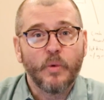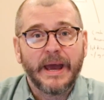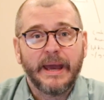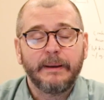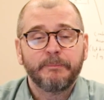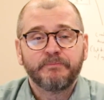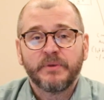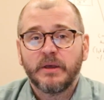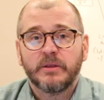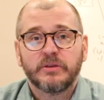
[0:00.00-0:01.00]
way.
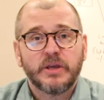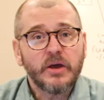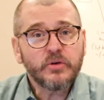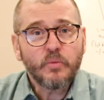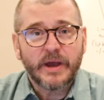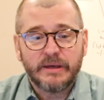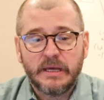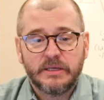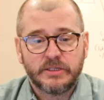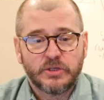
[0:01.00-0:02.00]
The other way
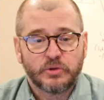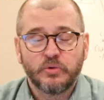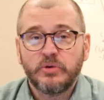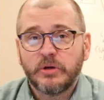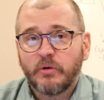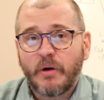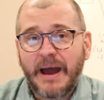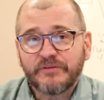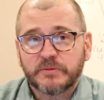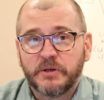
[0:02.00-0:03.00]
is through the
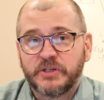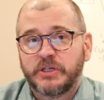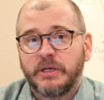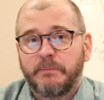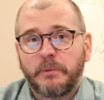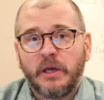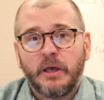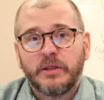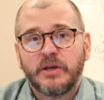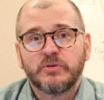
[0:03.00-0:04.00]
craftsmanship.
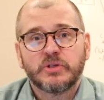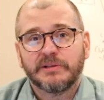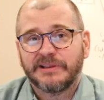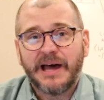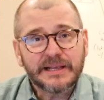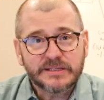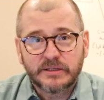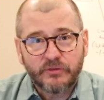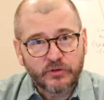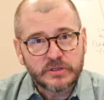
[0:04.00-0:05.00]
There's lots of
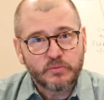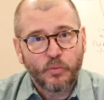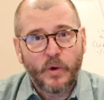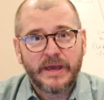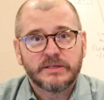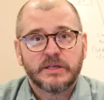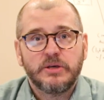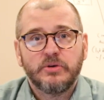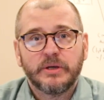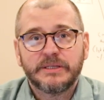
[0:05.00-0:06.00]
different ways that
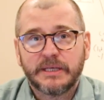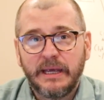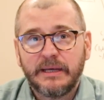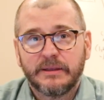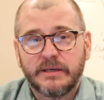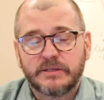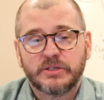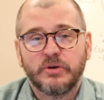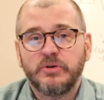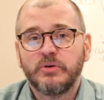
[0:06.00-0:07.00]
you can take this.
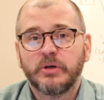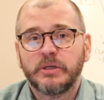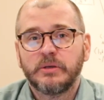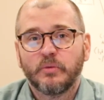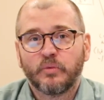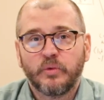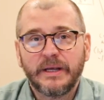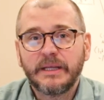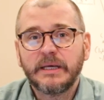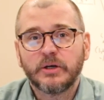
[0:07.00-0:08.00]
So you could
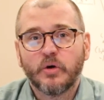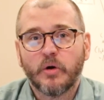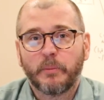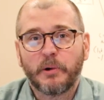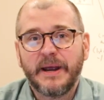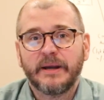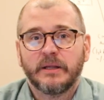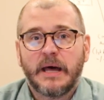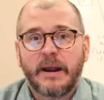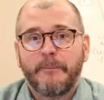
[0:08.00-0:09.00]
really incorporate a
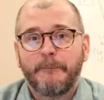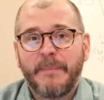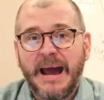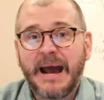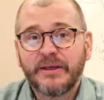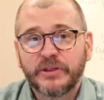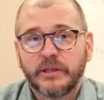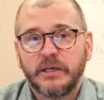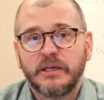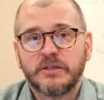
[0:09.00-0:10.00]
lot of math
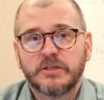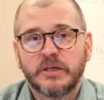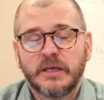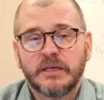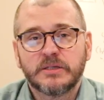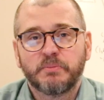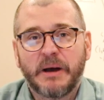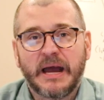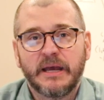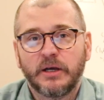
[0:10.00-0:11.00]
into this
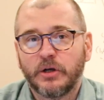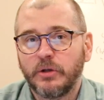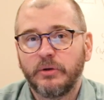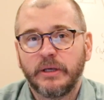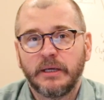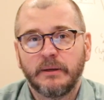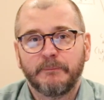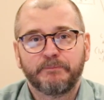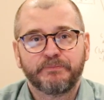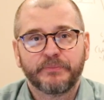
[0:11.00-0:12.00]
by
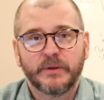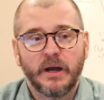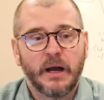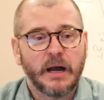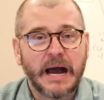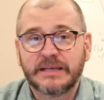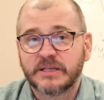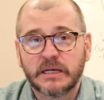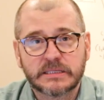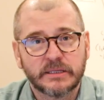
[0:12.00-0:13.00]
including
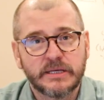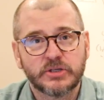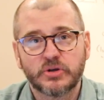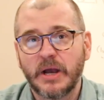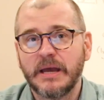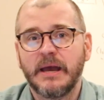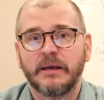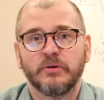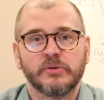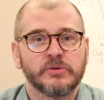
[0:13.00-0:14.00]
isosceles
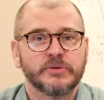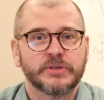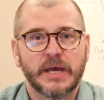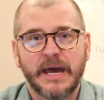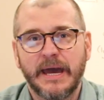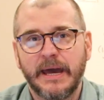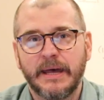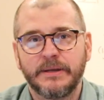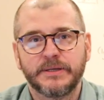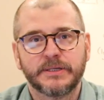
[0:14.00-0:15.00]
triangles
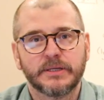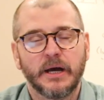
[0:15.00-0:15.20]
and